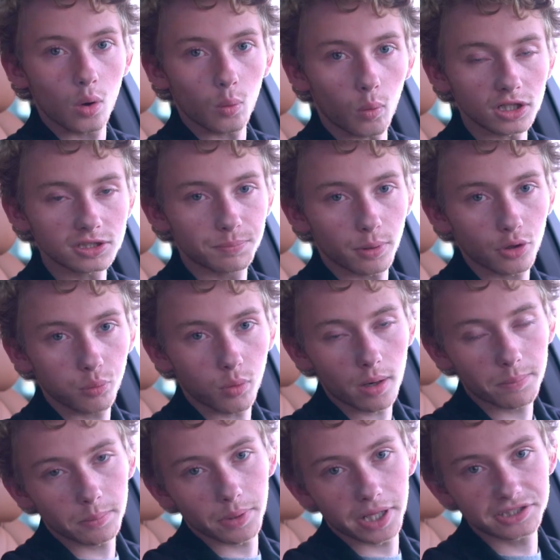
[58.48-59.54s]
Once both
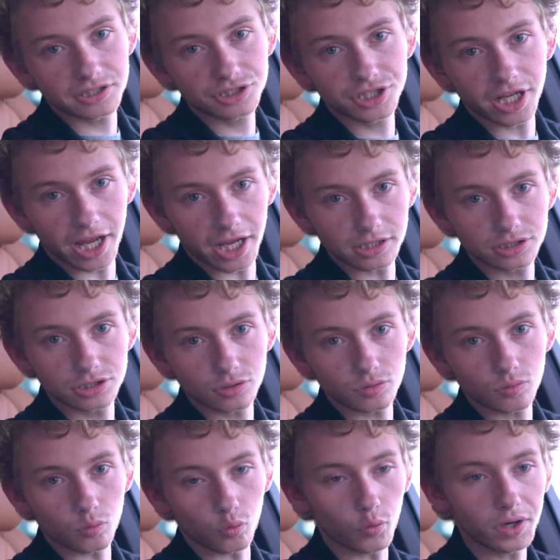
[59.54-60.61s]
wiper blades are changed,
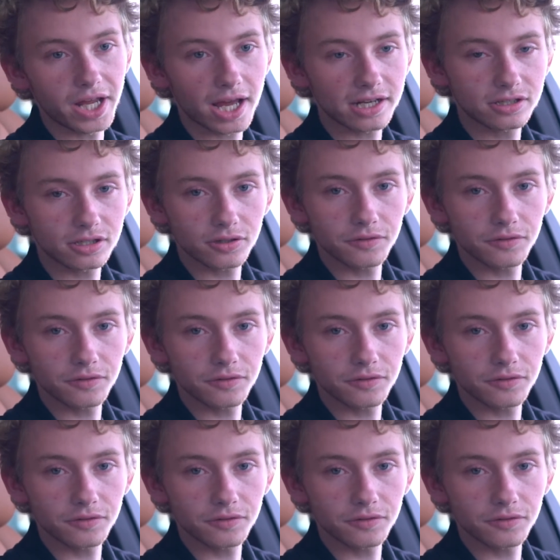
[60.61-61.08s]
re-enter the